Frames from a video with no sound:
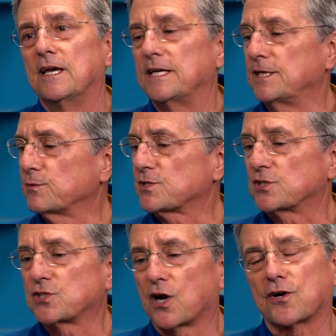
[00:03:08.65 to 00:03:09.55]
And it was a
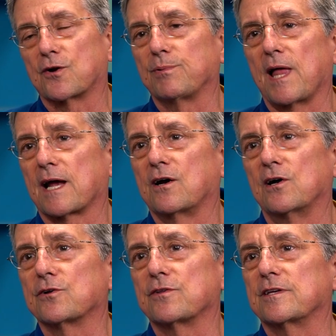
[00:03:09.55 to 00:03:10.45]
darker black
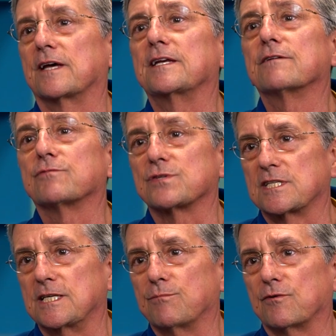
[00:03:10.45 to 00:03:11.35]
color than I'd ever
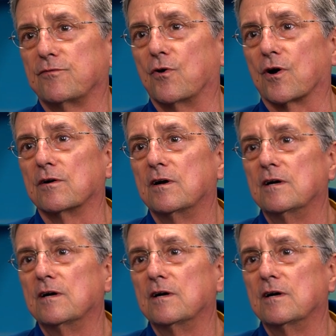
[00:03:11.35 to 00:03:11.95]
seen before.